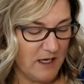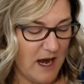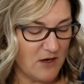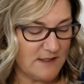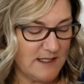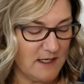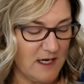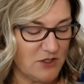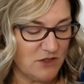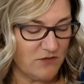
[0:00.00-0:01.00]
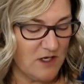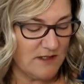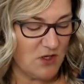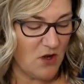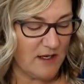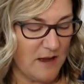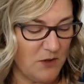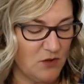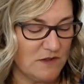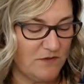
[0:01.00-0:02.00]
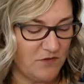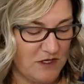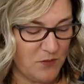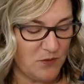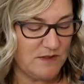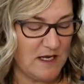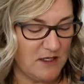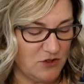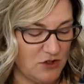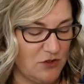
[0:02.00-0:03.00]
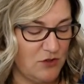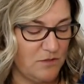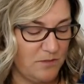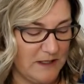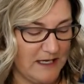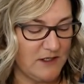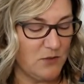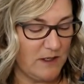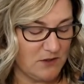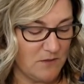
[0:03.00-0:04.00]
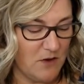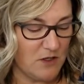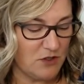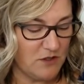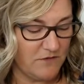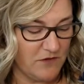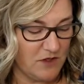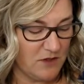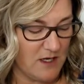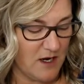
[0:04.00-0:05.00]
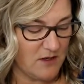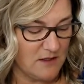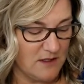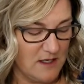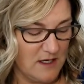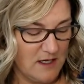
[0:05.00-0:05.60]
Karen said, I just raised all chemicals 15% in June, planning to wait till March. Good for you, Karen.